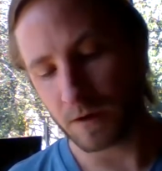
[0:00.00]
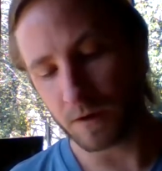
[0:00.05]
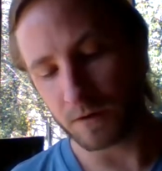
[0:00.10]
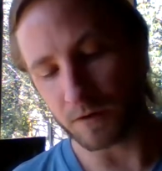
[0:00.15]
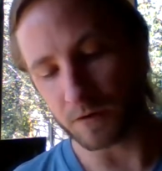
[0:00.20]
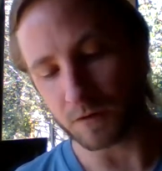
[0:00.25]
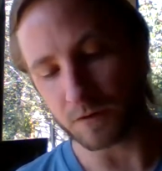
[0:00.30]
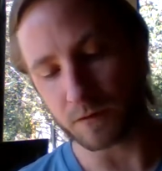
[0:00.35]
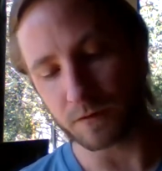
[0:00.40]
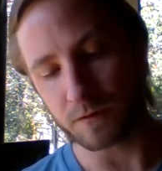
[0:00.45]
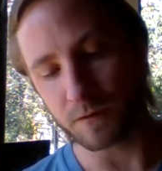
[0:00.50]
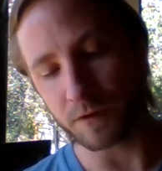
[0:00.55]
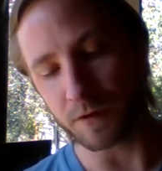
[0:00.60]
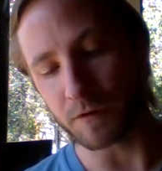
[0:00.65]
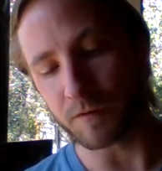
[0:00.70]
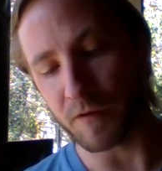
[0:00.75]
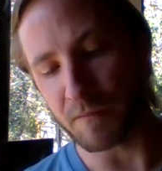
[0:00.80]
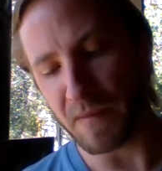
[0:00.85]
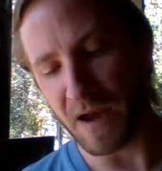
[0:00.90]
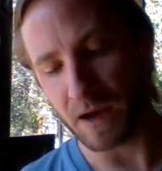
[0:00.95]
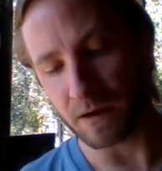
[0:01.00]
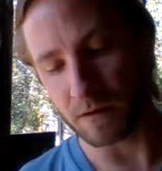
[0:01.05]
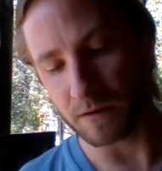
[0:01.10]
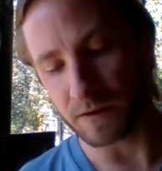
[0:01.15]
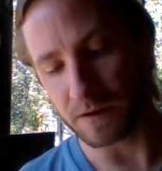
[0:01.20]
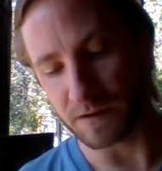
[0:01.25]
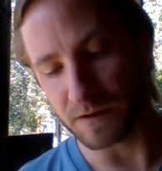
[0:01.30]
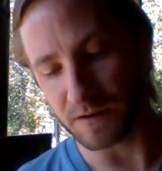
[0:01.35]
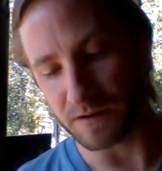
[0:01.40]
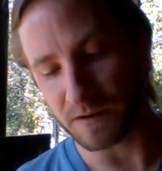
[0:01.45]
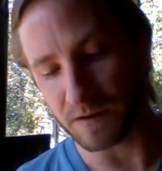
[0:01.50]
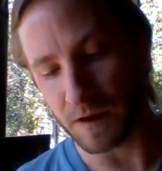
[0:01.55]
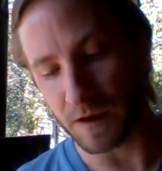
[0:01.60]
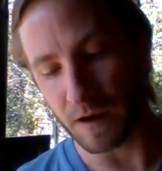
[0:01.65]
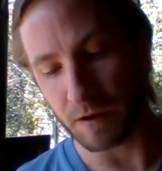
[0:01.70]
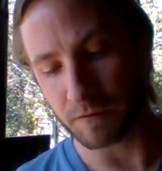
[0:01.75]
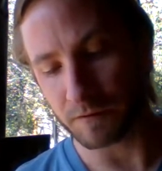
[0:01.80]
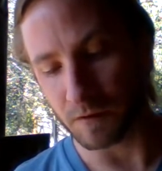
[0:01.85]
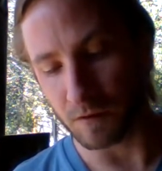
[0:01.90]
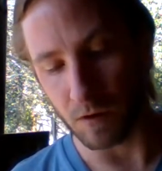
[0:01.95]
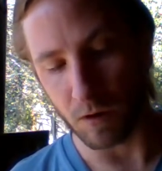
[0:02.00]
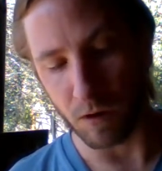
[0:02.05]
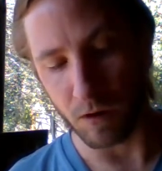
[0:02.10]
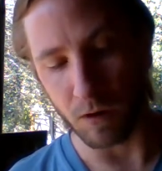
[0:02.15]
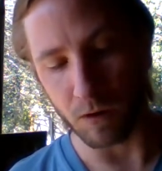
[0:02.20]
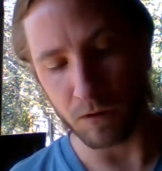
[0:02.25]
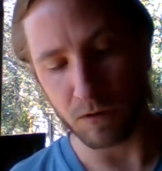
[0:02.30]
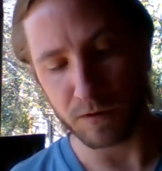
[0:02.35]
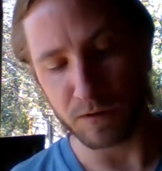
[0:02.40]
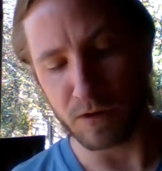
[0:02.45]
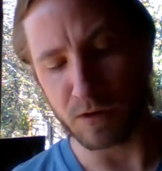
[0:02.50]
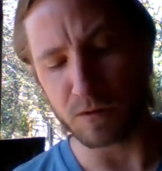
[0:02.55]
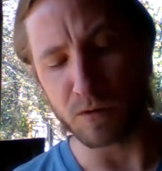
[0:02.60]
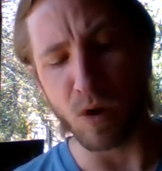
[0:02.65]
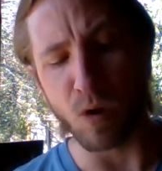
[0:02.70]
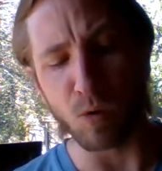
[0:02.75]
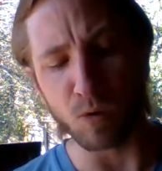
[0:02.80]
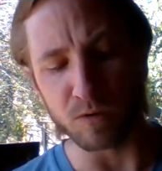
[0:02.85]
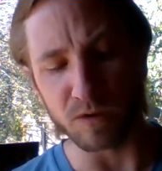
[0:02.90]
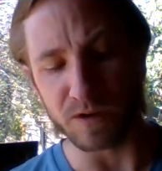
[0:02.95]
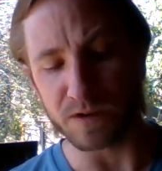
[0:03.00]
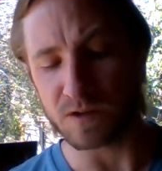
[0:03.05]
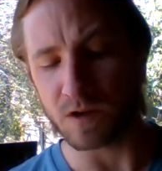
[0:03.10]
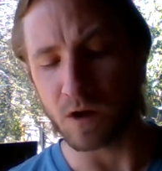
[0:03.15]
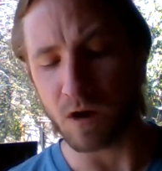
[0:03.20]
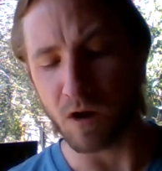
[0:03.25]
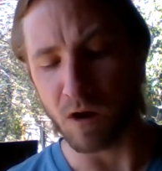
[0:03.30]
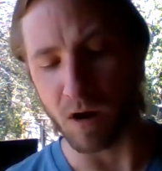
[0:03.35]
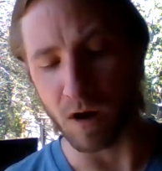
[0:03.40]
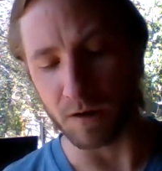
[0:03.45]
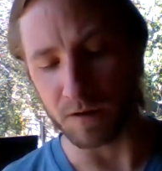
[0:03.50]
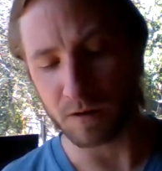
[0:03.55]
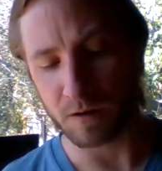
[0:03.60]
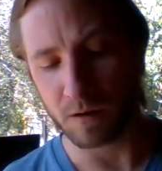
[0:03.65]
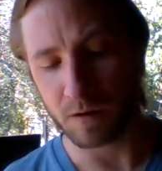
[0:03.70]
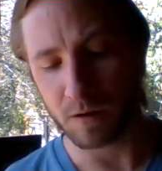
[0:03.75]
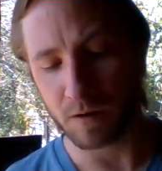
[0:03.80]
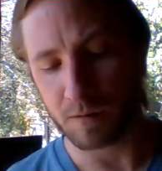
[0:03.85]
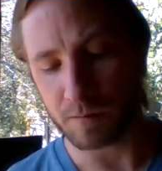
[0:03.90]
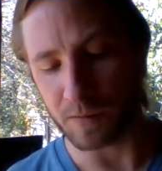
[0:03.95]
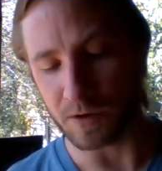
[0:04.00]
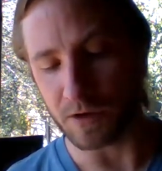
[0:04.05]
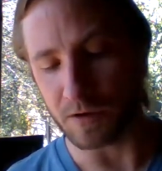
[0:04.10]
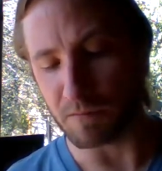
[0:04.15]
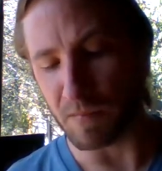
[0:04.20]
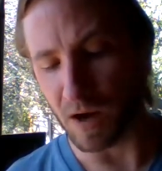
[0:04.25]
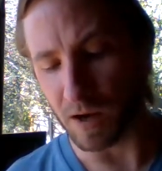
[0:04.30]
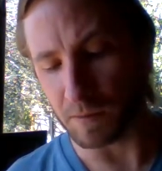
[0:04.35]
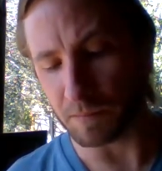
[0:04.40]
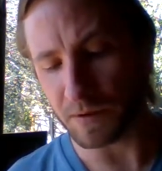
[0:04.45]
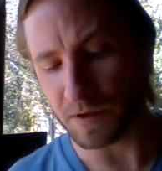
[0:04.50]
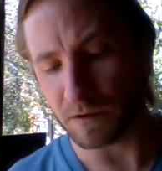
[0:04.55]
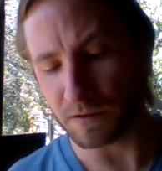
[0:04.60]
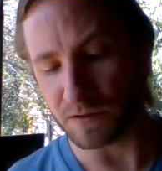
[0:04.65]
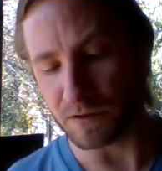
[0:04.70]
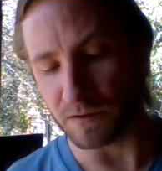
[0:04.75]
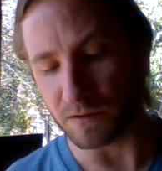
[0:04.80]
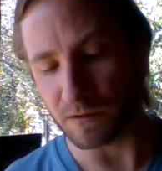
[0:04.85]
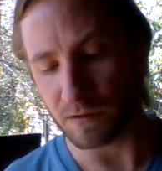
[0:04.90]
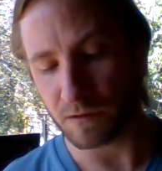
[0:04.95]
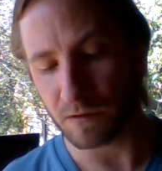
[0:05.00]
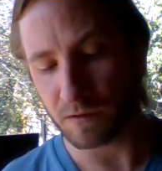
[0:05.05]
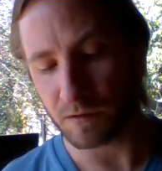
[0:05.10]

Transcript: The truth of the matter is, after all, known only to God, but in my opinion,